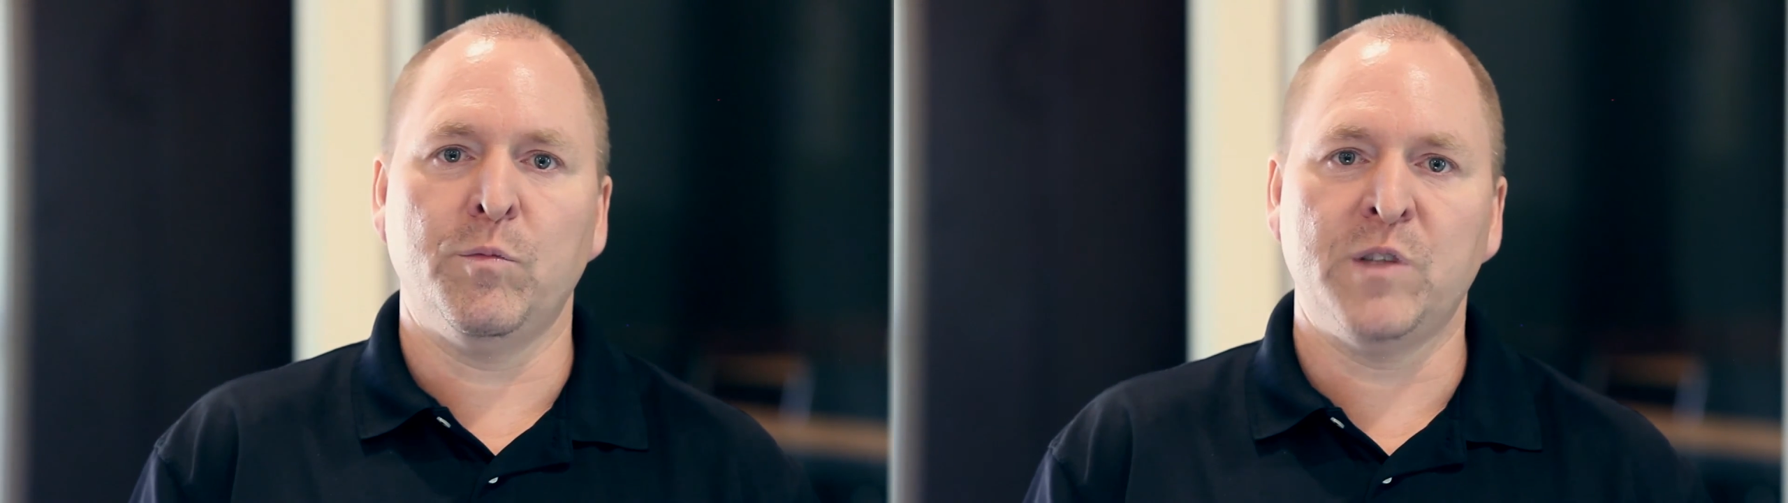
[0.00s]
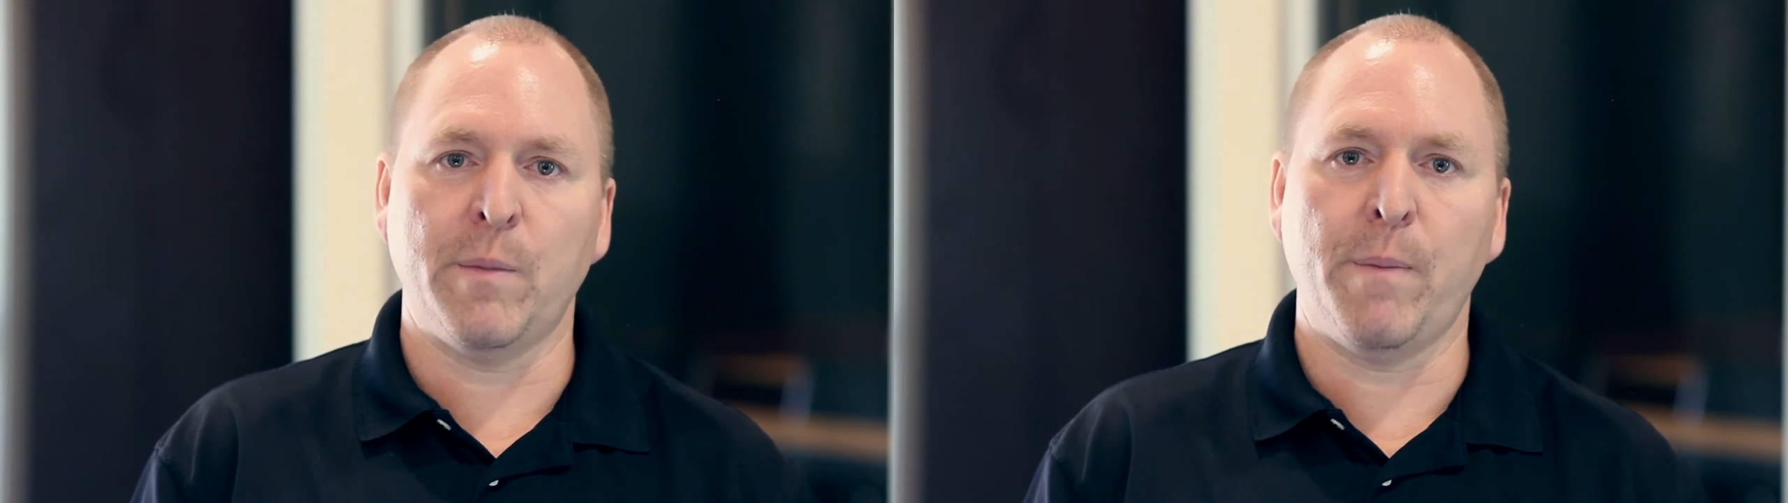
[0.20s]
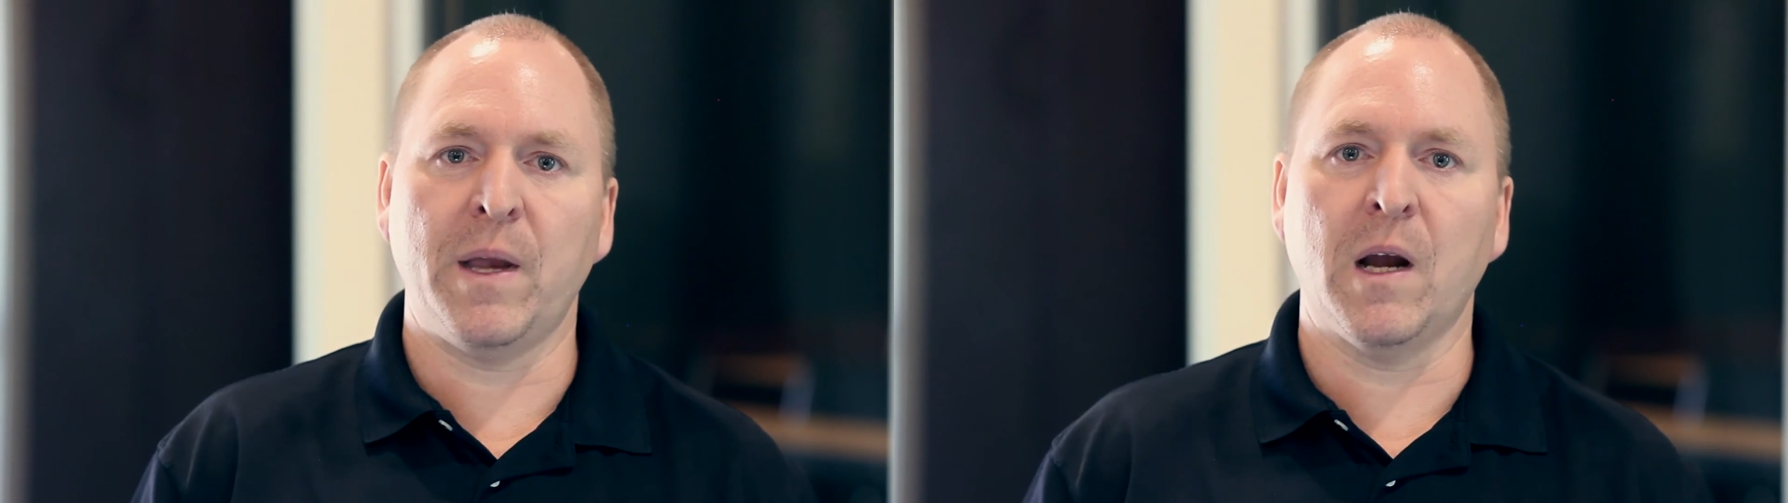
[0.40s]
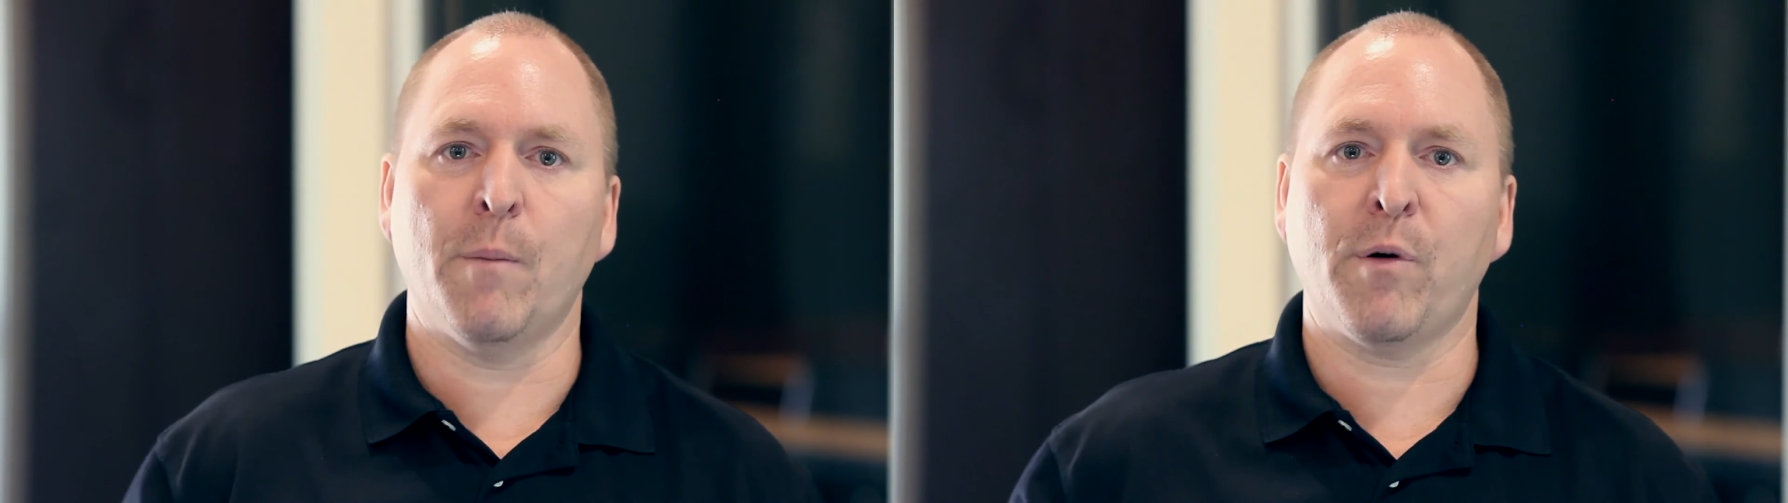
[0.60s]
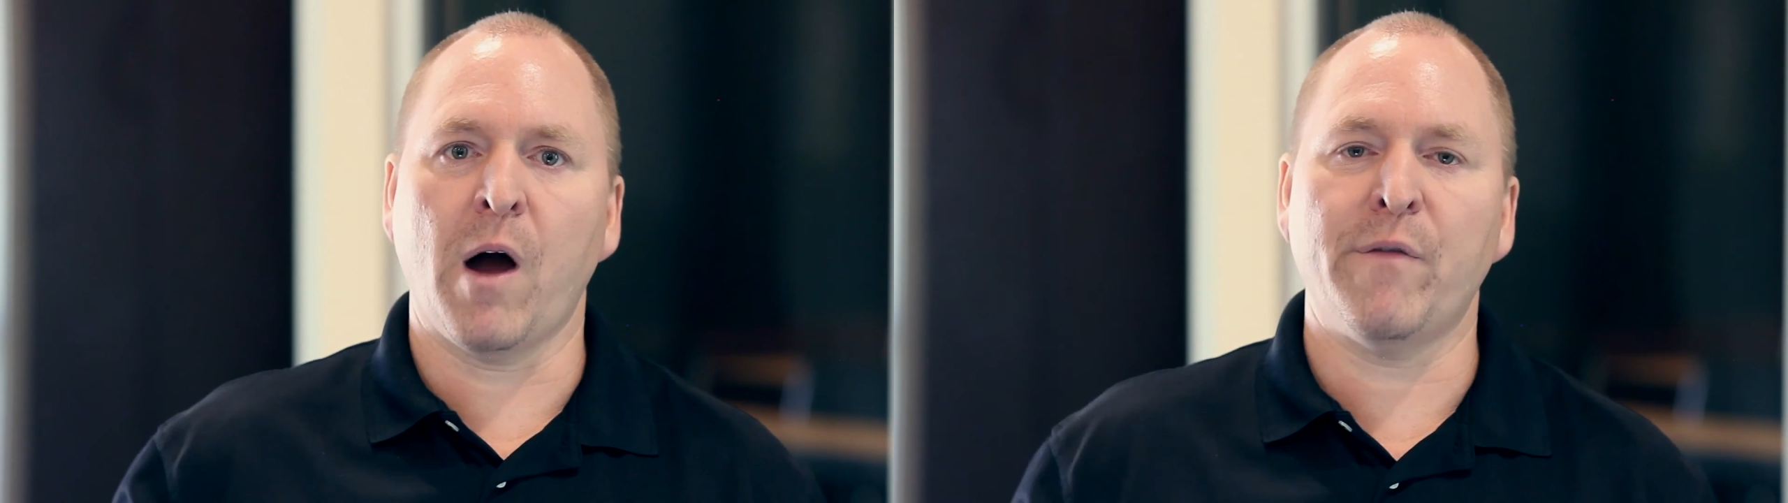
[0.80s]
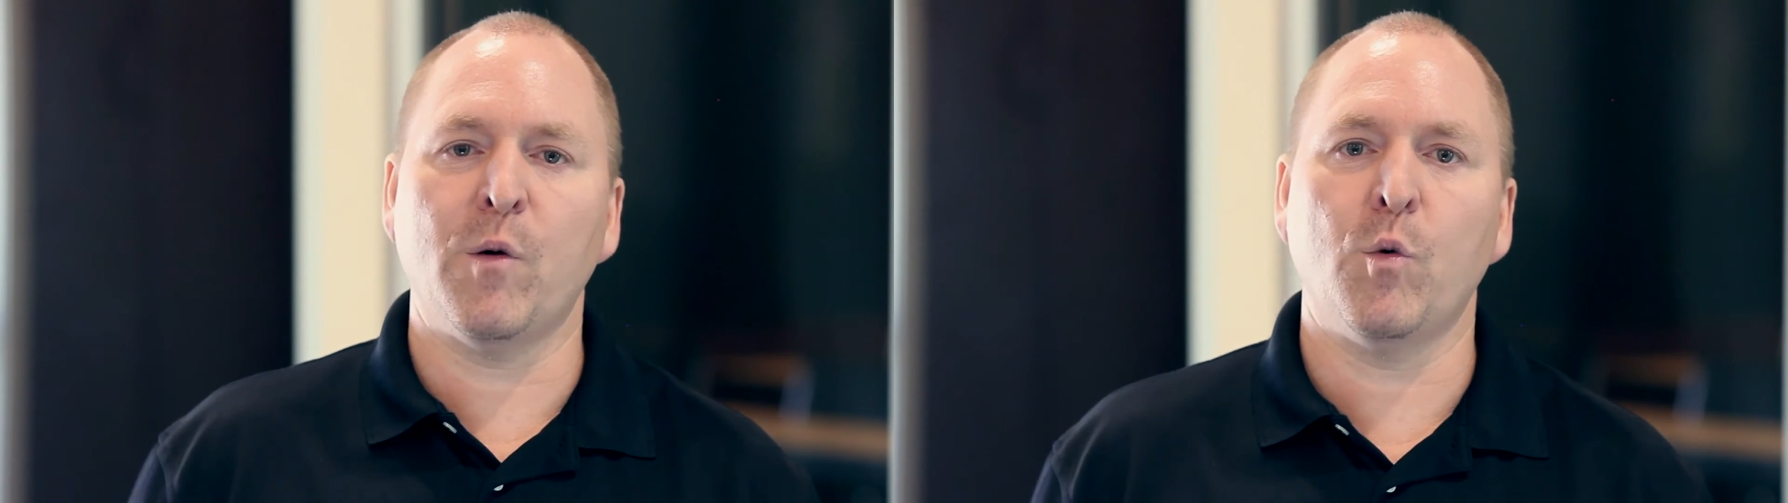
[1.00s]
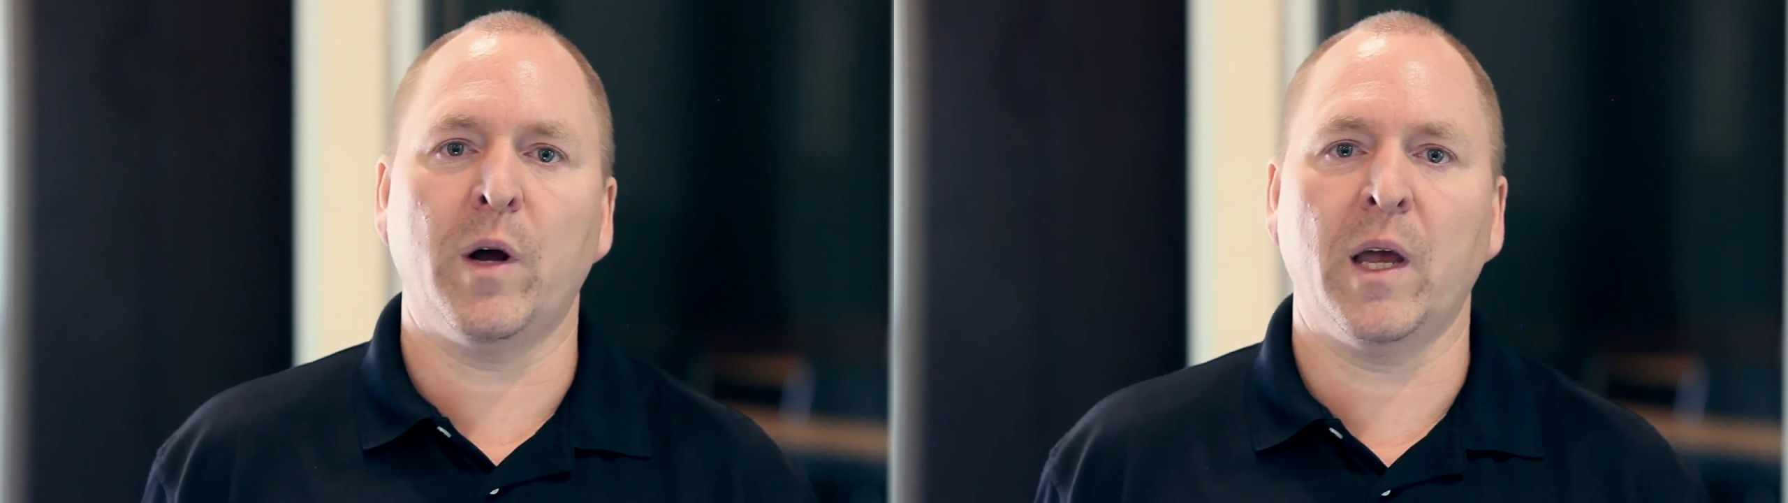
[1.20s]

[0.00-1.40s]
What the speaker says: CBP nonprofit will